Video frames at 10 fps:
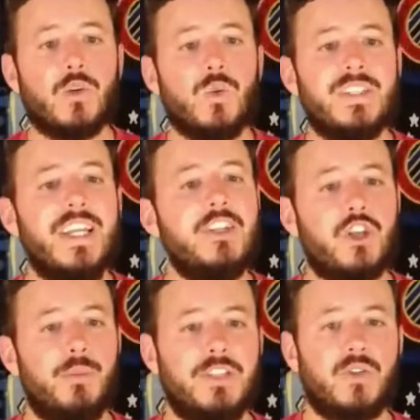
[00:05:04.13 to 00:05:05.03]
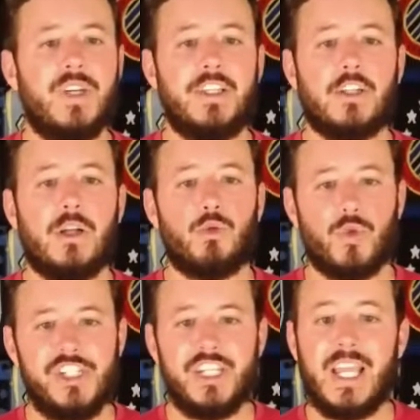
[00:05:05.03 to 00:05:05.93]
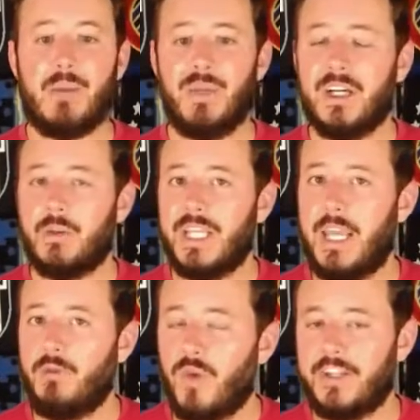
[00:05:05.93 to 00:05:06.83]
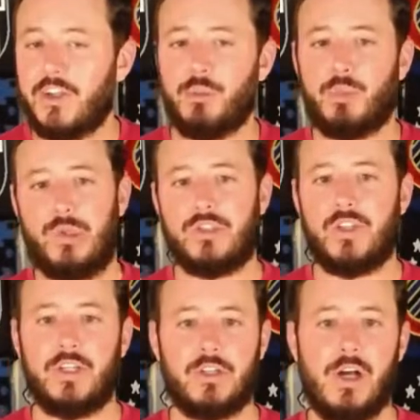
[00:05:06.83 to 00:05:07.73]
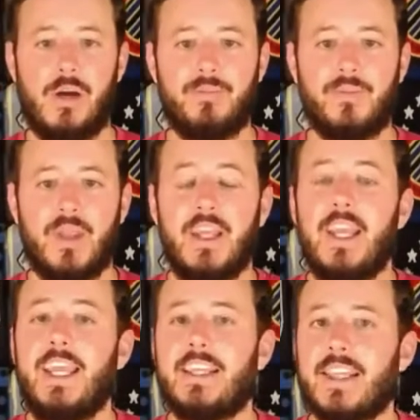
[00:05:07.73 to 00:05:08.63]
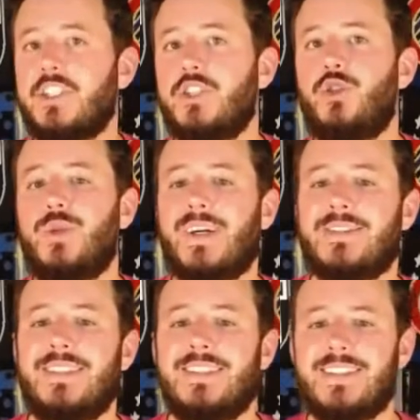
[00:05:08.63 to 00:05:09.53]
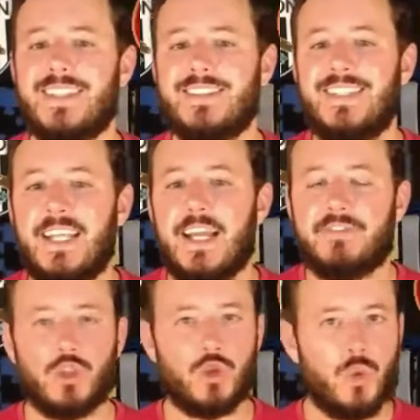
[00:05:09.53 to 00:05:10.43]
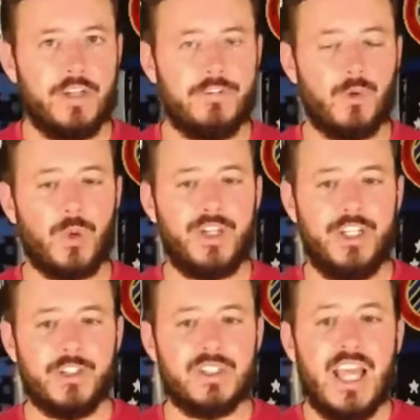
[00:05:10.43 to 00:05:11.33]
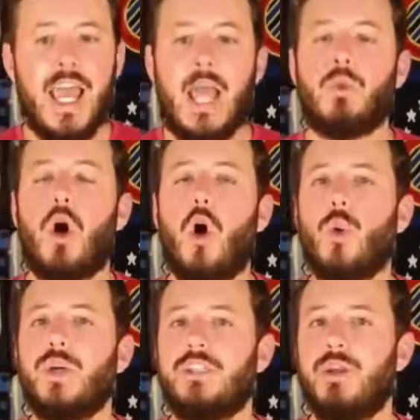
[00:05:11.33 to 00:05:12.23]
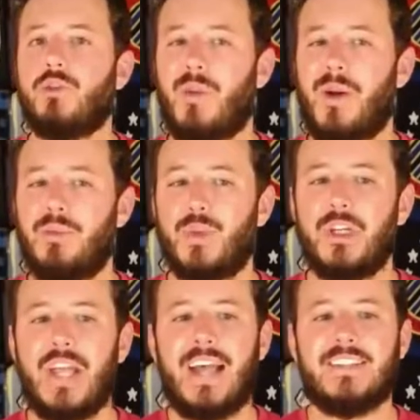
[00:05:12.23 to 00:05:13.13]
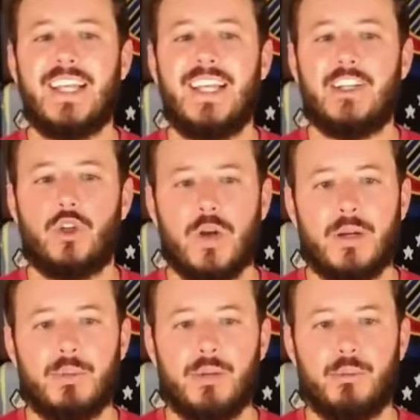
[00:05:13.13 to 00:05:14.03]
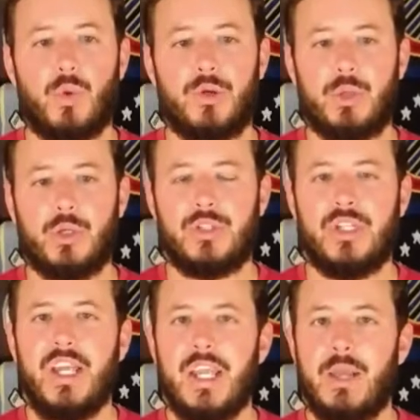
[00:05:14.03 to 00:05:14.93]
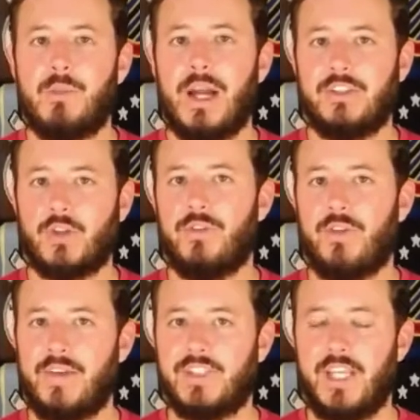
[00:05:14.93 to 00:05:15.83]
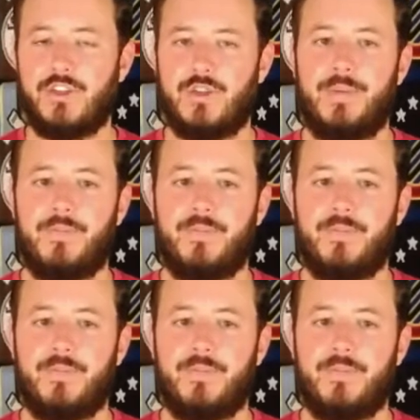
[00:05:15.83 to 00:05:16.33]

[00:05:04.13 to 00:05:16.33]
was instrumental in the club reaching and becoming a regular Bundesliga club. He left in 2016 after 24 years and will always be remembered as an incredibly important person in Mainz 05's history.